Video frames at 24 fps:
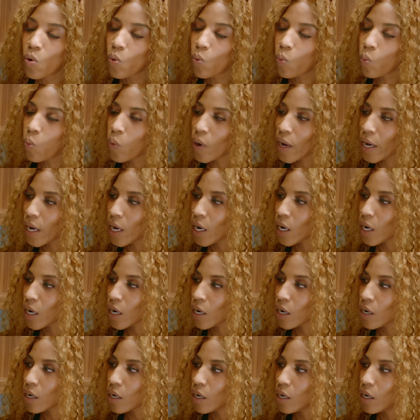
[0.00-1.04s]

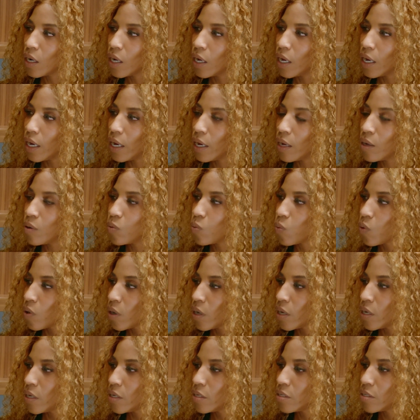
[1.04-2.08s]
where it
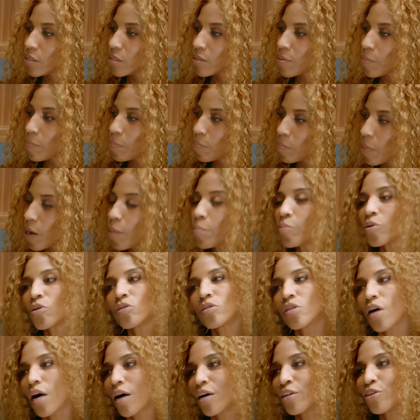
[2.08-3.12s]
was
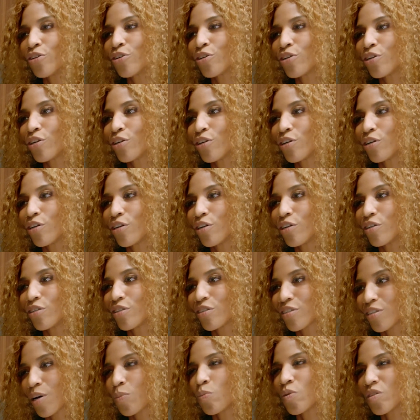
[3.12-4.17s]
mumbled under
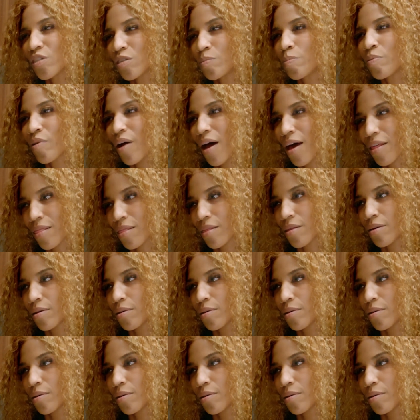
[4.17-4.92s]
someone's breath